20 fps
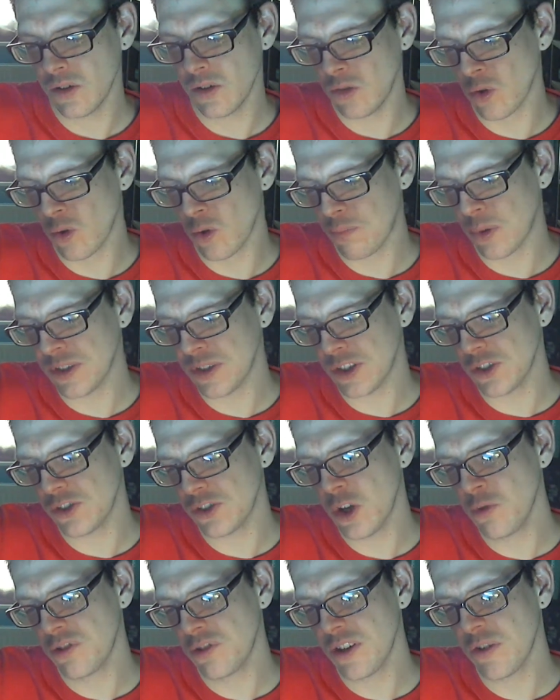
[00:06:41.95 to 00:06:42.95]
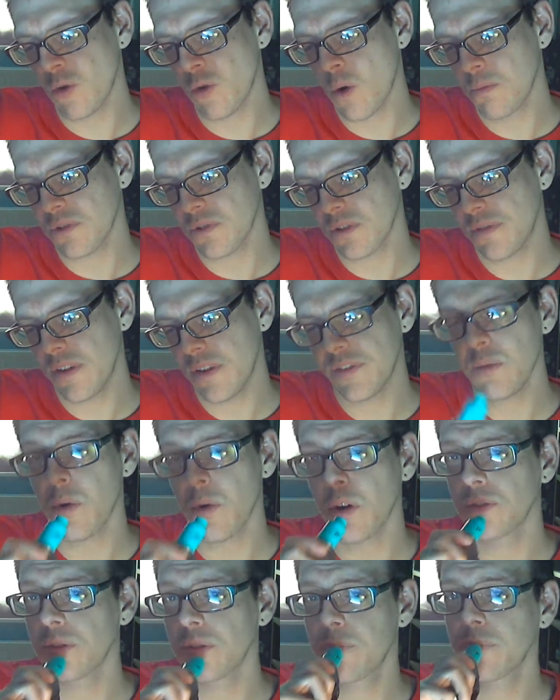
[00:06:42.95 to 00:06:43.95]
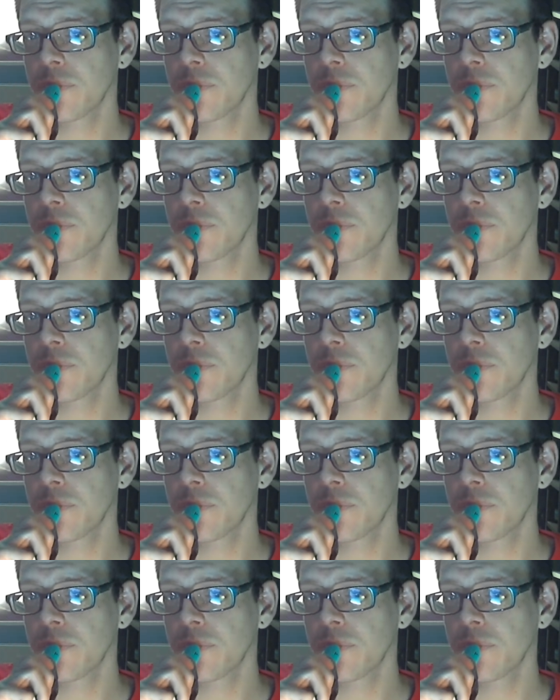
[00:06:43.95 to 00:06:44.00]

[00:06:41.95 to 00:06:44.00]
0.20 ohms, 50 watts.